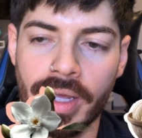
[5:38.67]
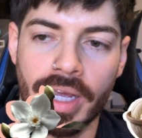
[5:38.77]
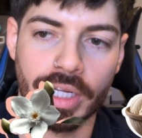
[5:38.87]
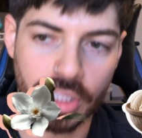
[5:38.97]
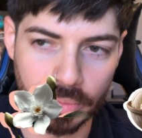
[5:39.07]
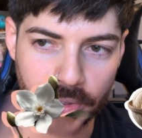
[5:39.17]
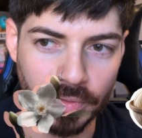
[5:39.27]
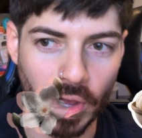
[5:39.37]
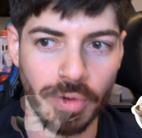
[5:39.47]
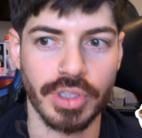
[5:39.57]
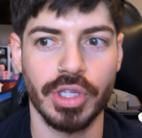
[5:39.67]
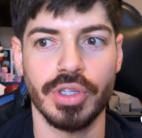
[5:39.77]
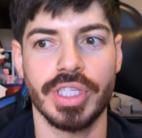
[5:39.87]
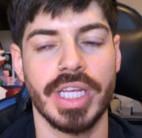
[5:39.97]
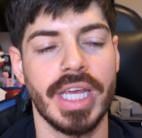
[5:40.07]
In terms of notes, you
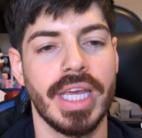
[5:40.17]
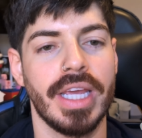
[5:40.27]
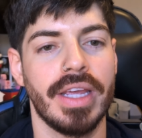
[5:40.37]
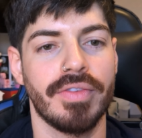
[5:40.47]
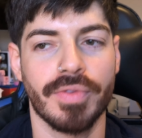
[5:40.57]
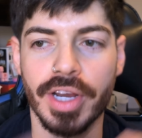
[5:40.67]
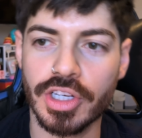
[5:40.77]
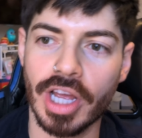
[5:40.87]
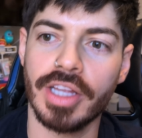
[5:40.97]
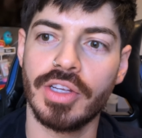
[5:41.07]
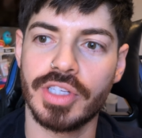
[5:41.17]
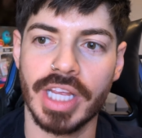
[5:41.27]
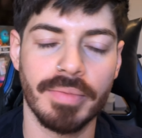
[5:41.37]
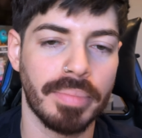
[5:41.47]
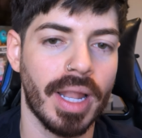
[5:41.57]
see freesia, you
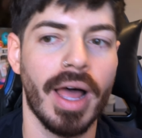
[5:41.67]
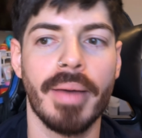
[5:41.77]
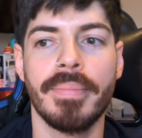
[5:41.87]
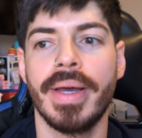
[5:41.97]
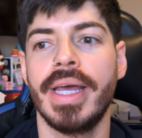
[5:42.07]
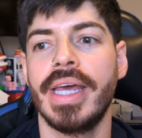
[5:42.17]
see plum,